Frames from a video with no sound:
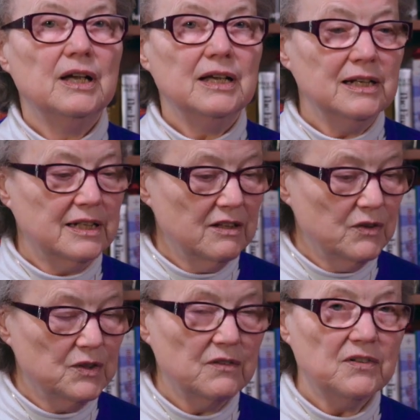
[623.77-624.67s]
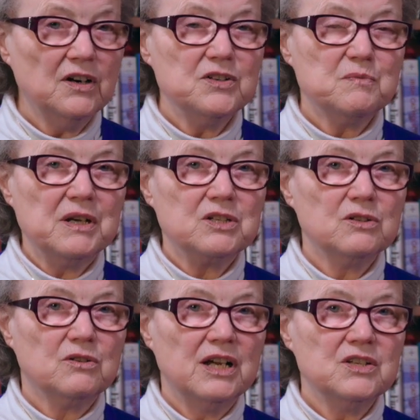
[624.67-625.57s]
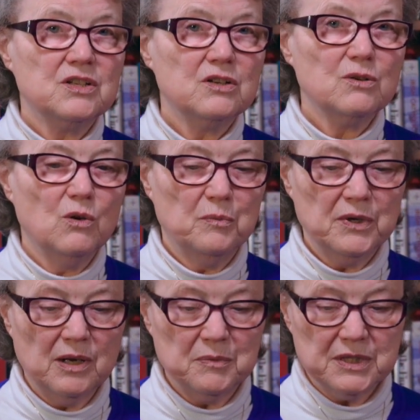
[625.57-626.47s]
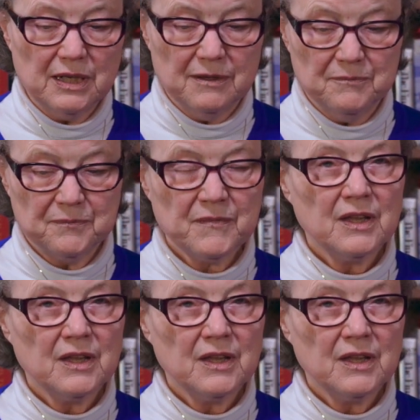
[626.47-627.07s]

he'll give you the very special grace to open up to him.